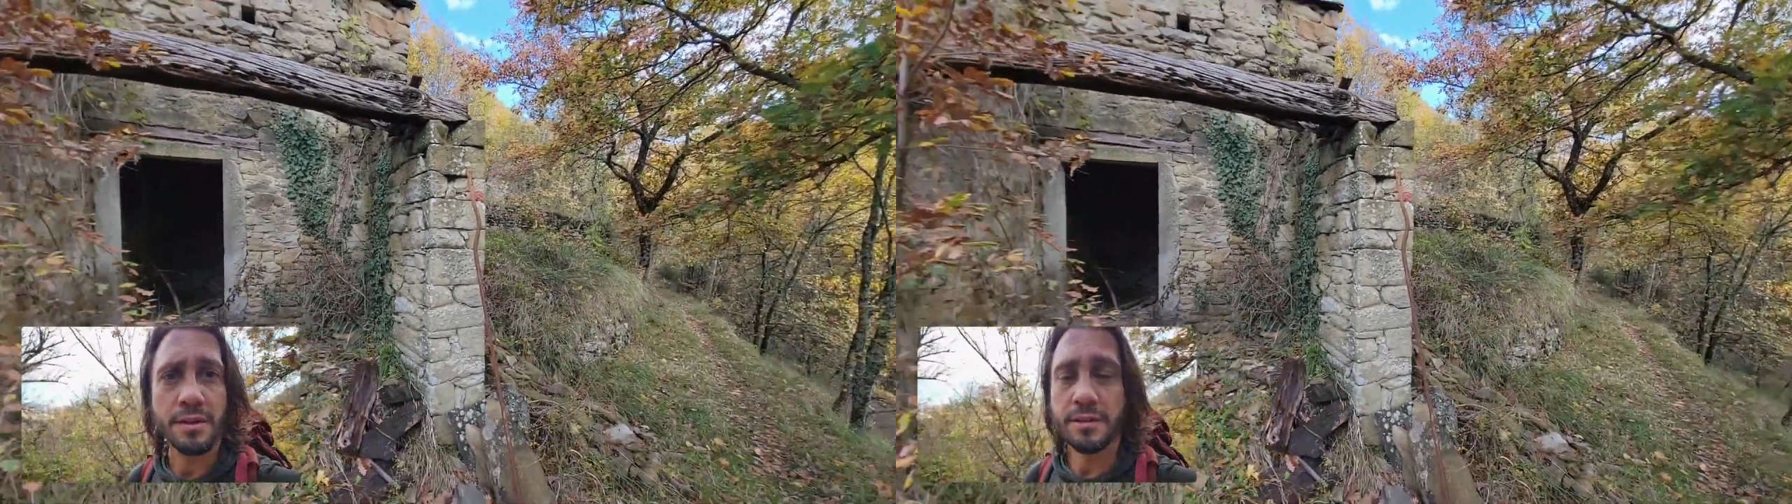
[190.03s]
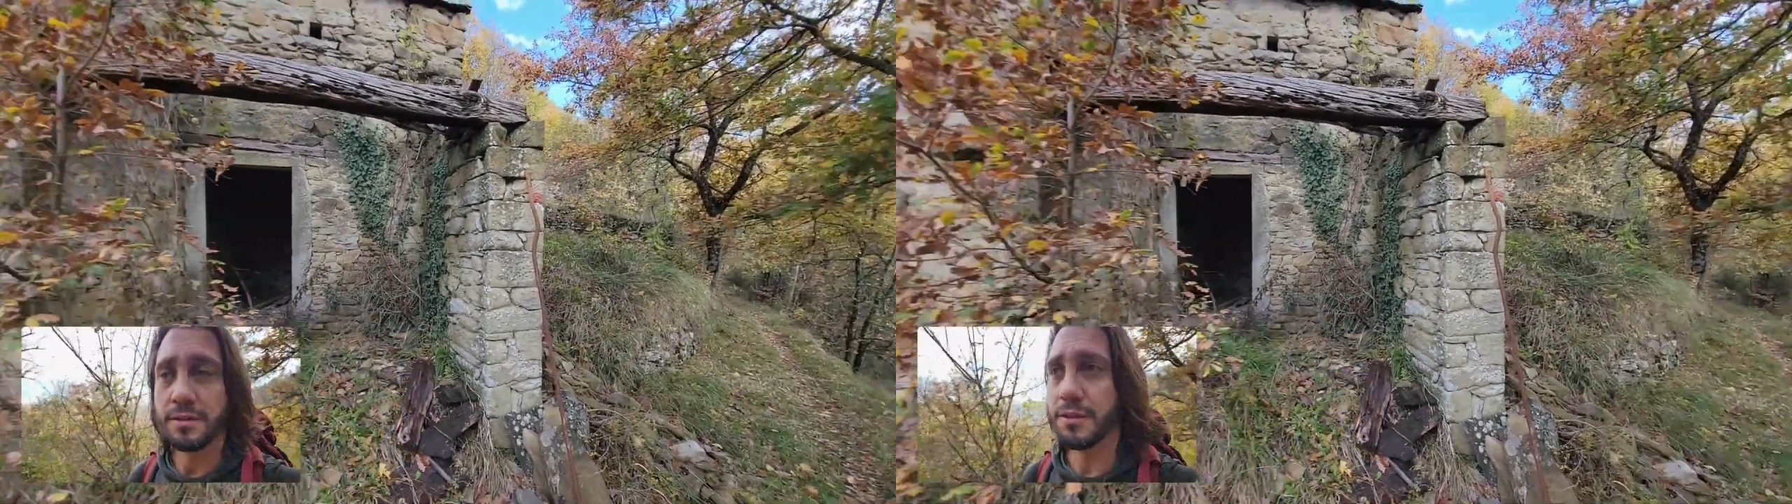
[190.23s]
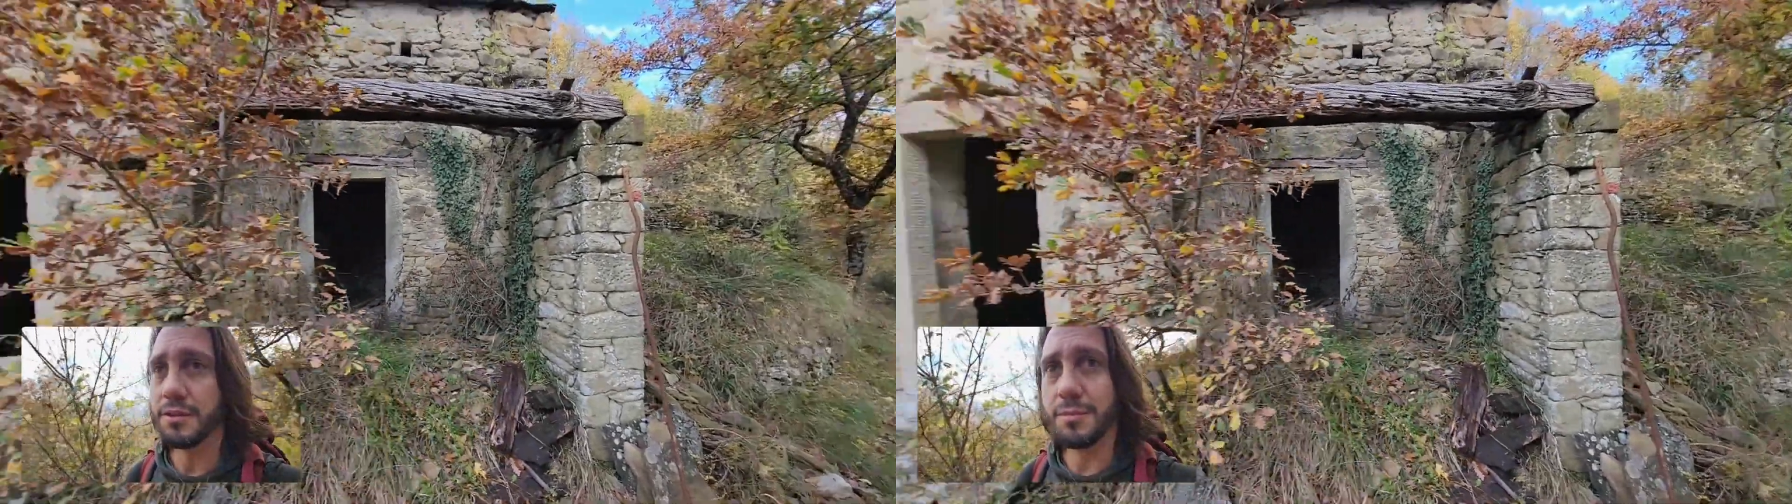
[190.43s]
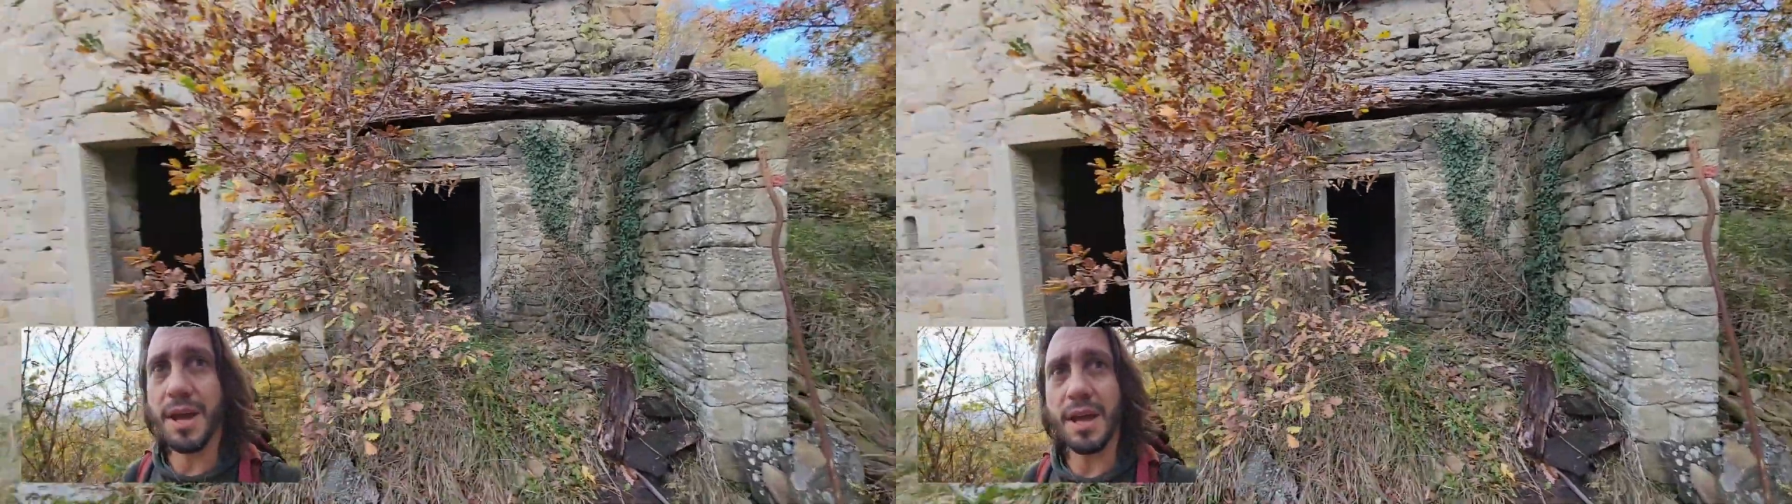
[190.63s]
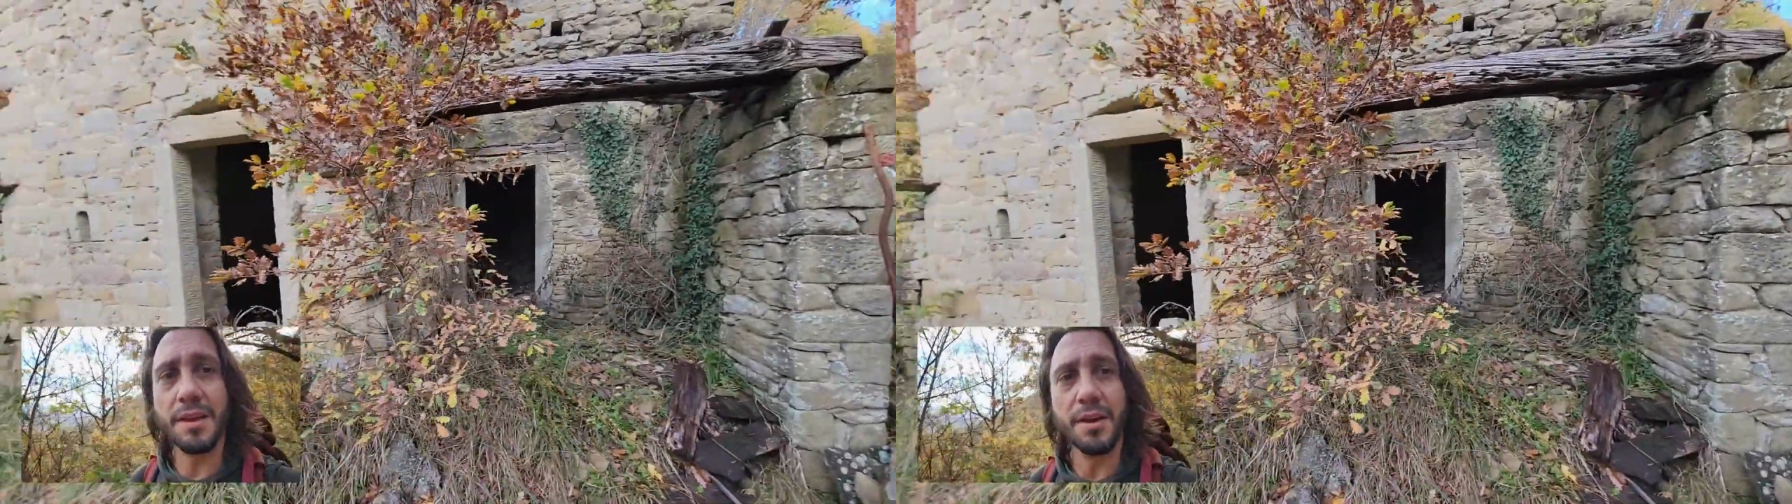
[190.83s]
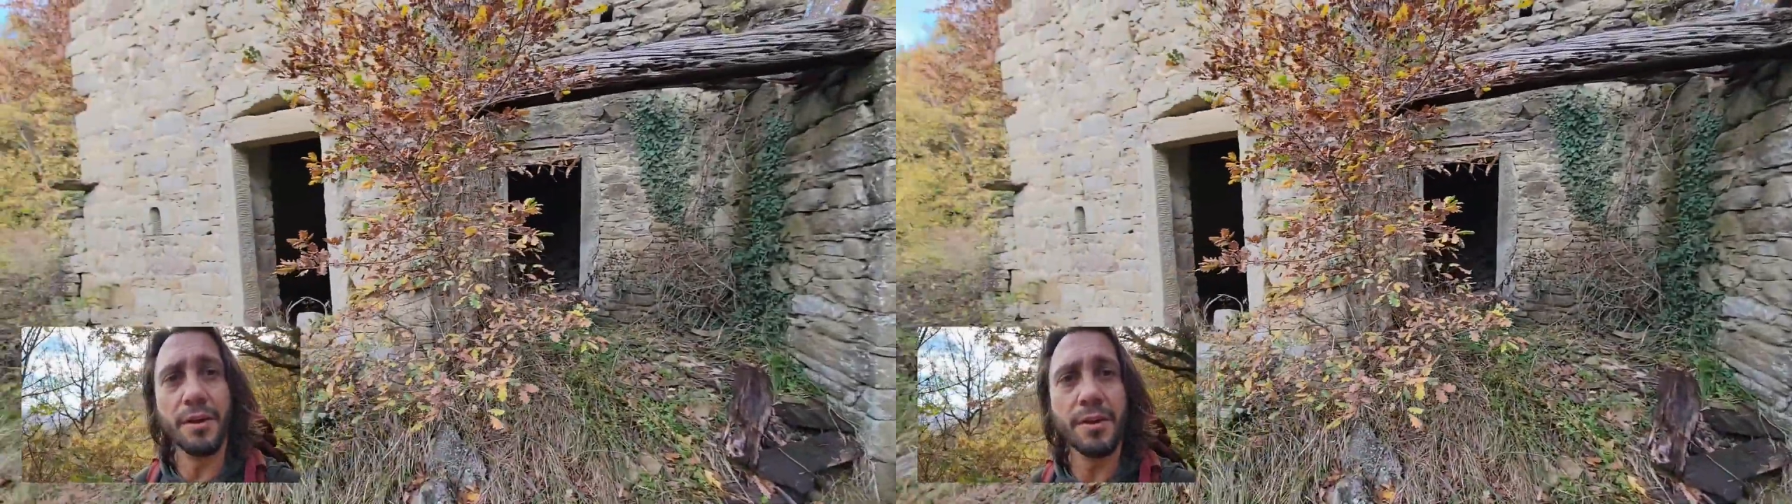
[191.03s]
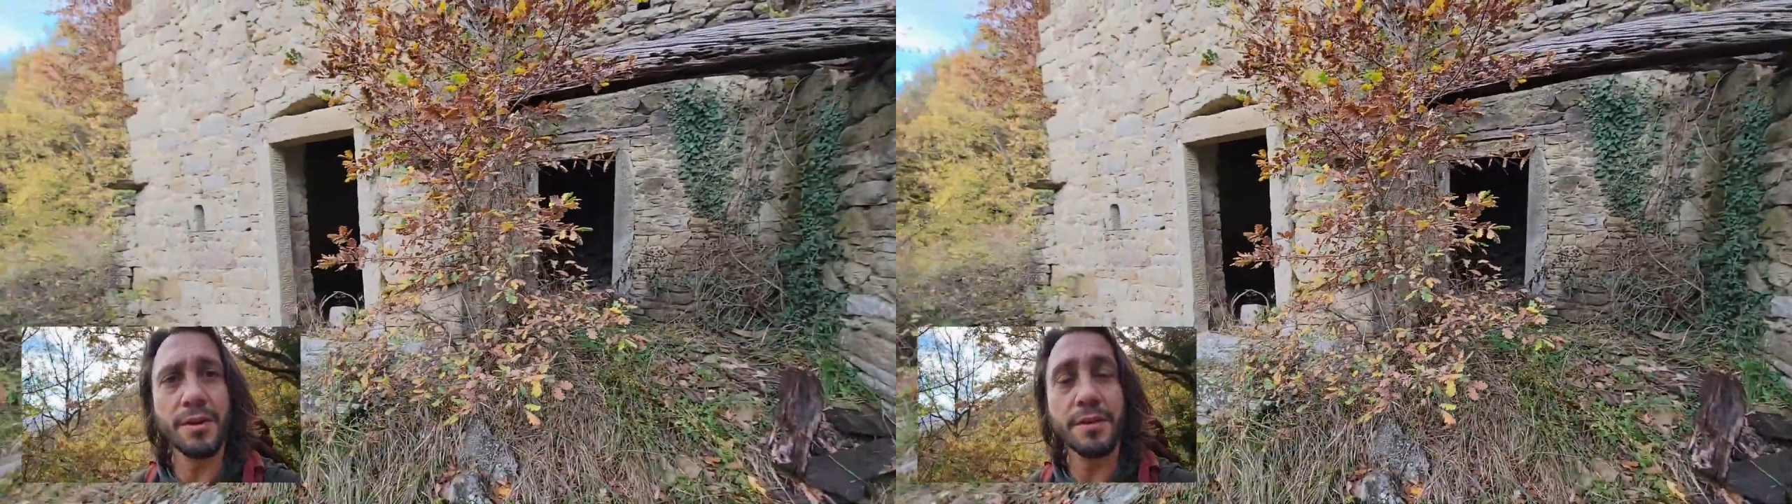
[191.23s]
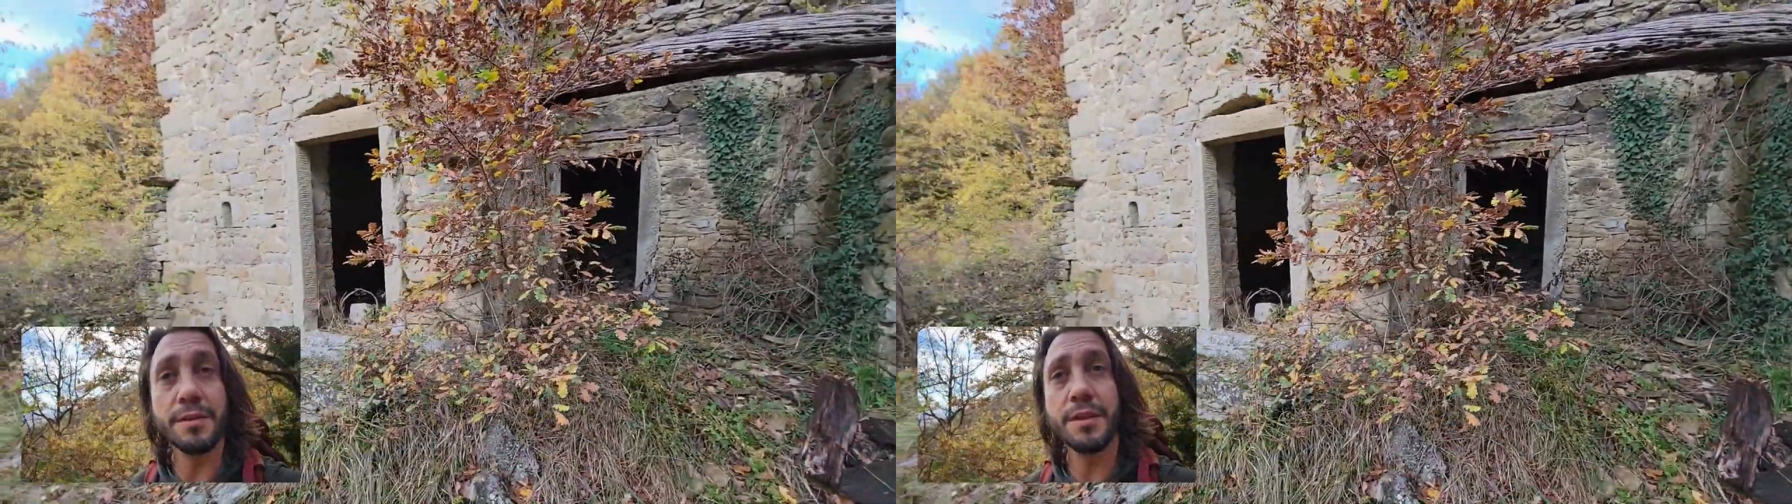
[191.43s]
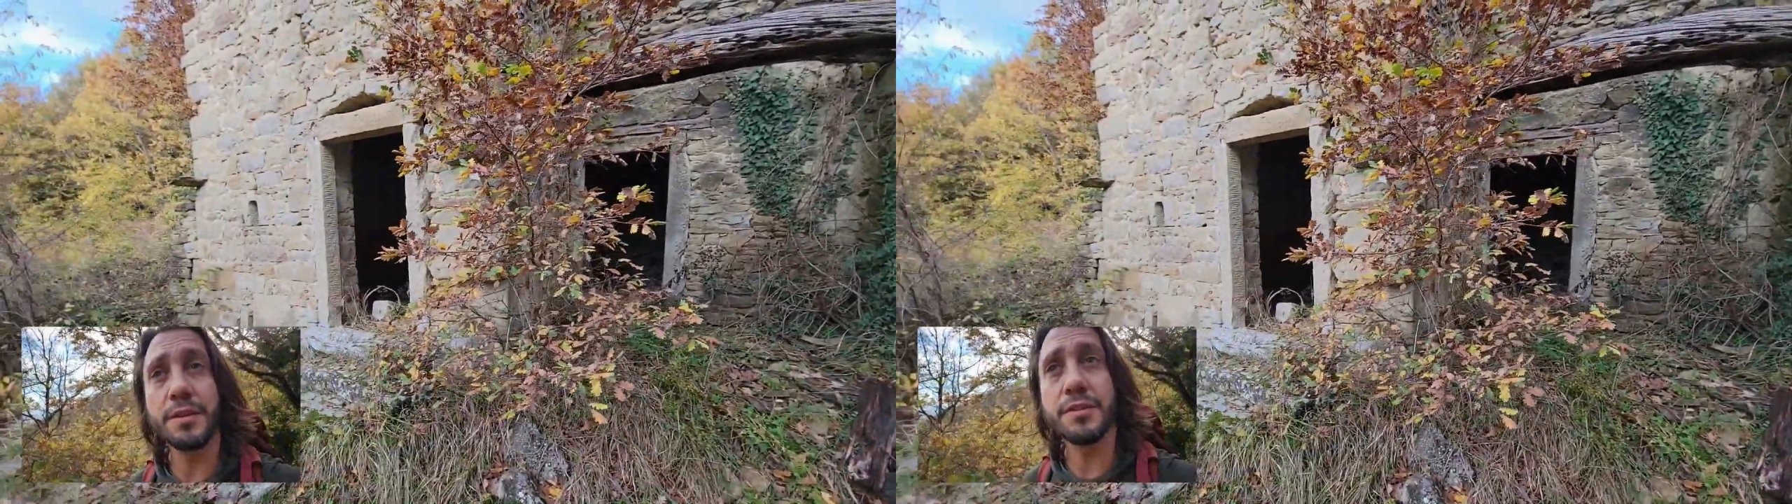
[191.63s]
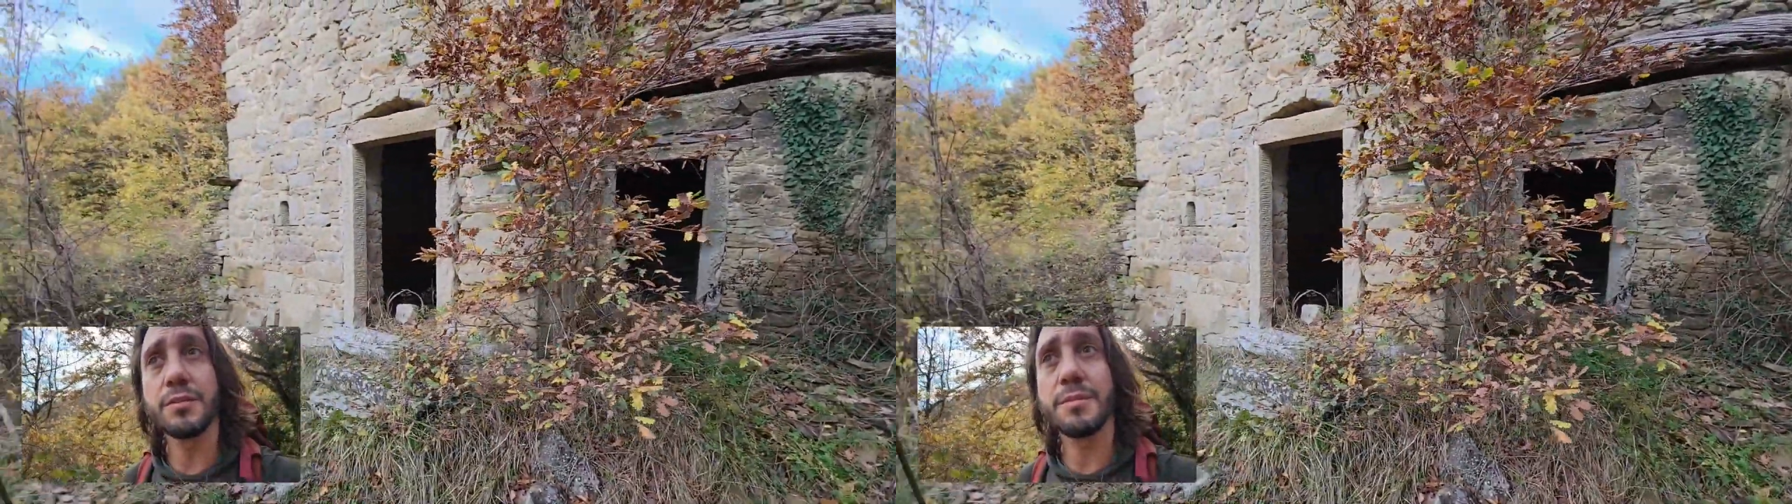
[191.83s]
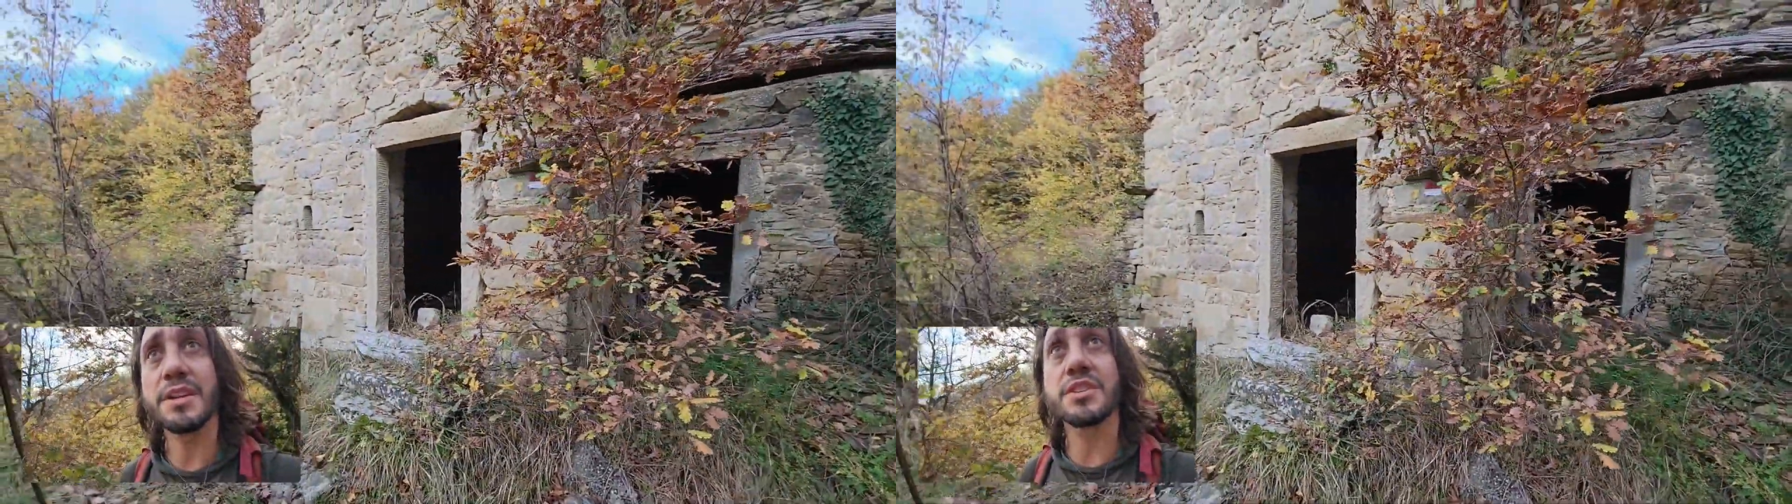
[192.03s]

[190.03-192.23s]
It's not too bad. Not in too bad